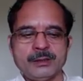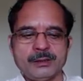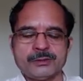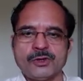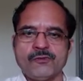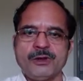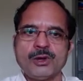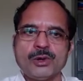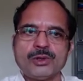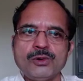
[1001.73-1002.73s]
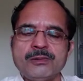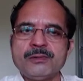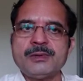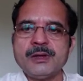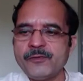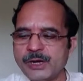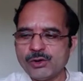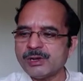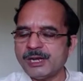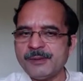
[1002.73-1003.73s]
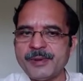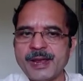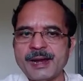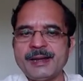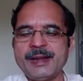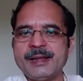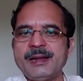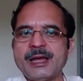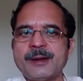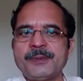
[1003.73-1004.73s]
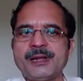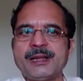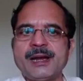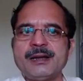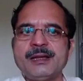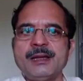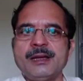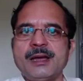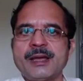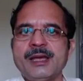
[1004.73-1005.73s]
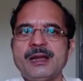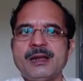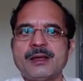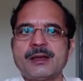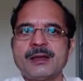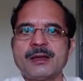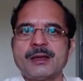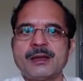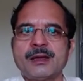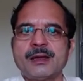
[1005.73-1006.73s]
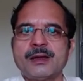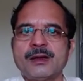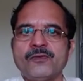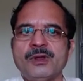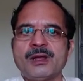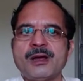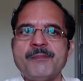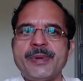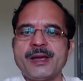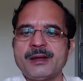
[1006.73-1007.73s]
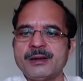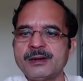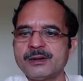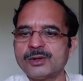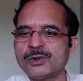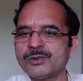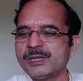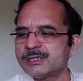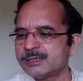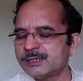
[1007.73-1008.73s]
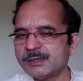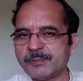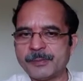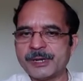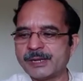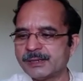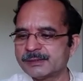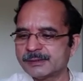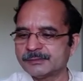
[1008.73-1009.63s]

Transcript: So we'll go through the video clip, and then after that again we'll come back to this PPTs.